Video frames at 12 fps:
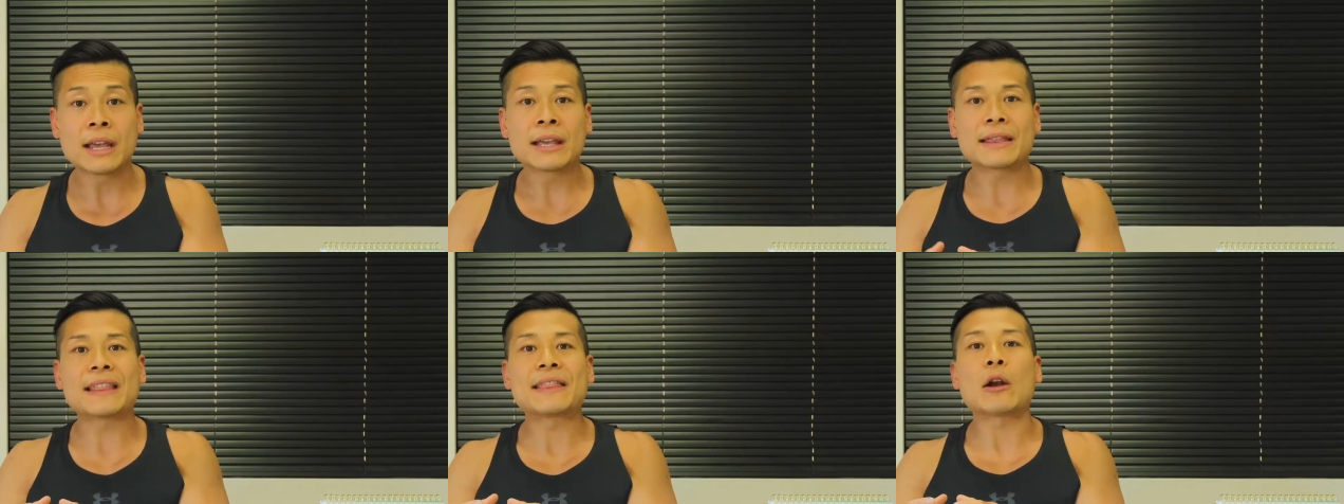
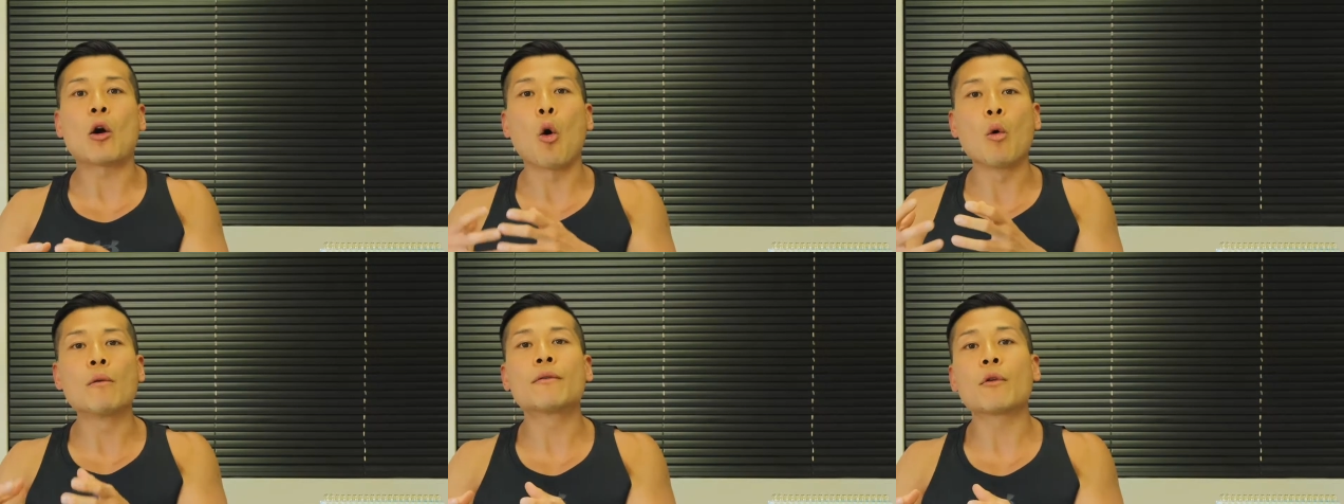then that
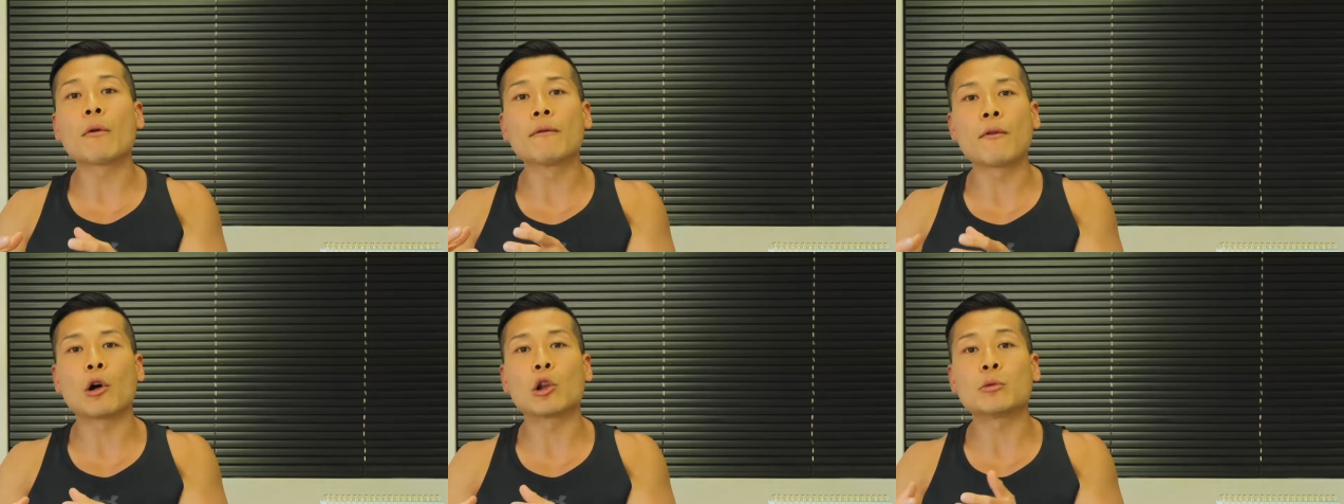overall
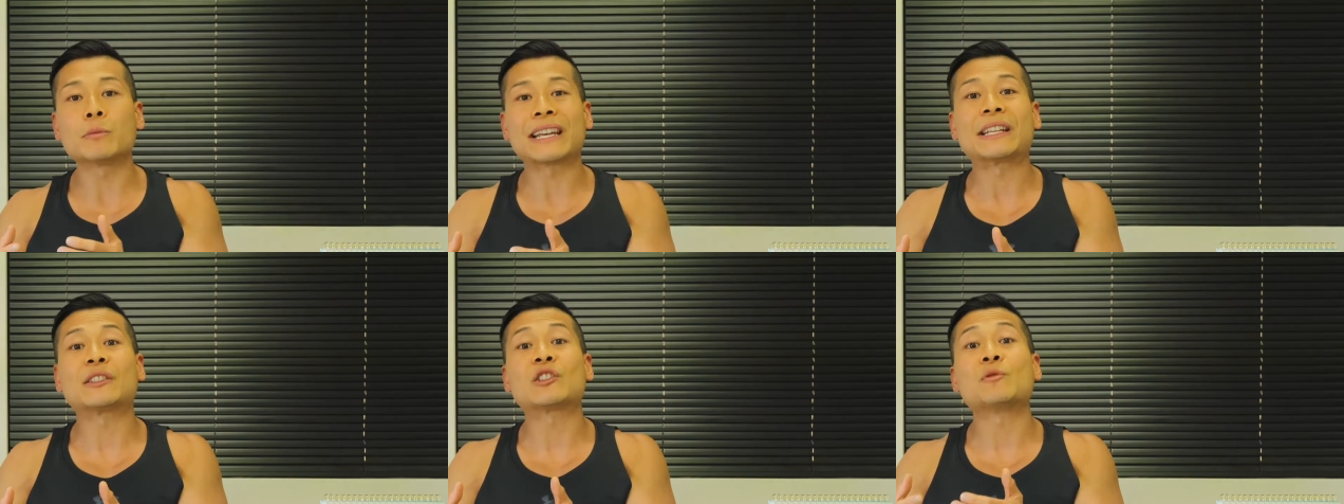volume
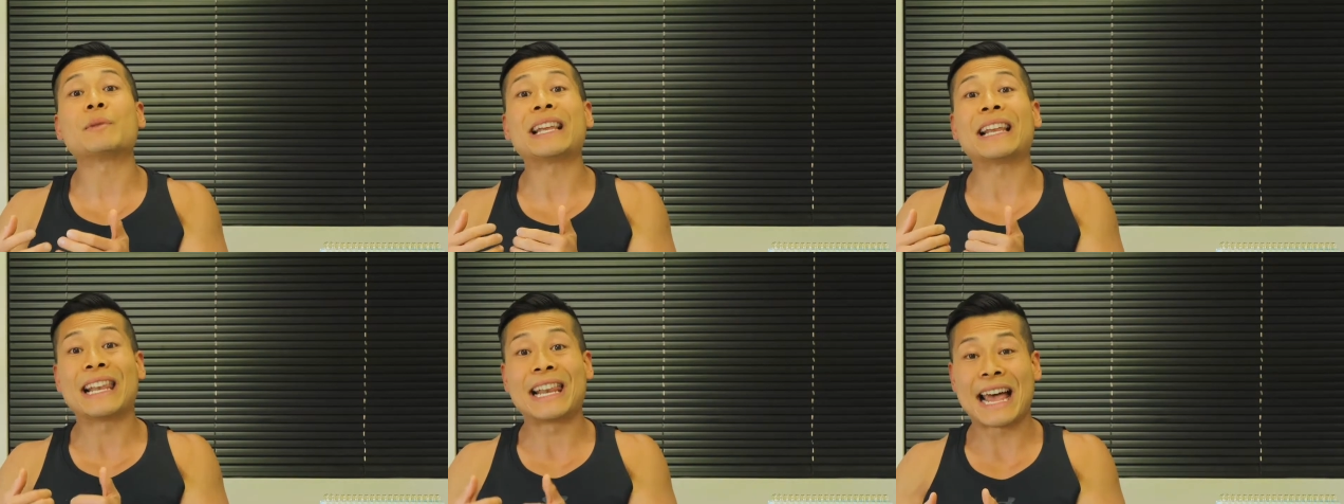tends to be
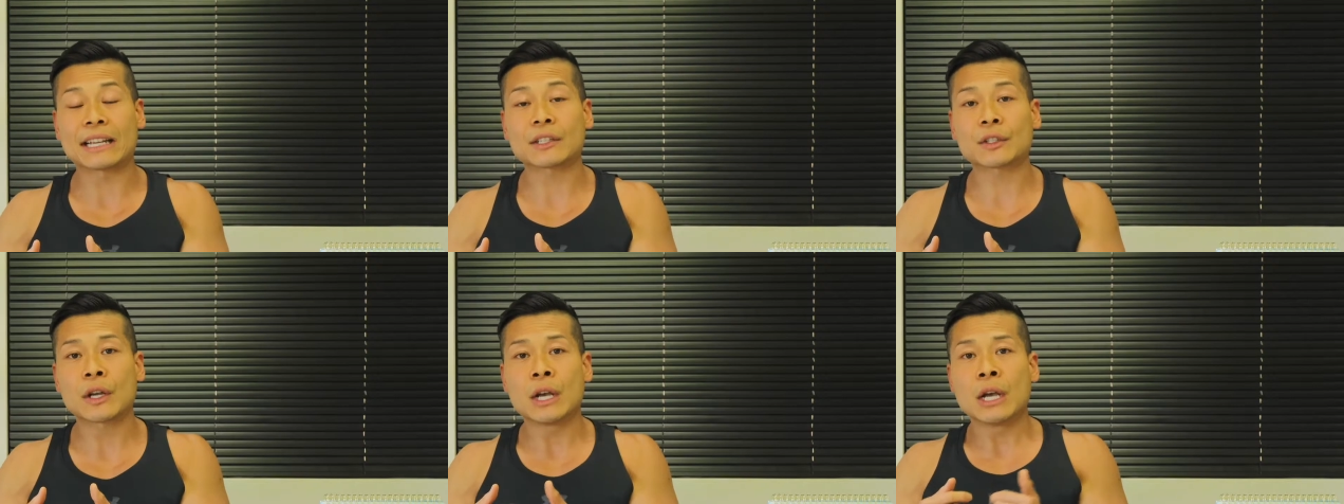less.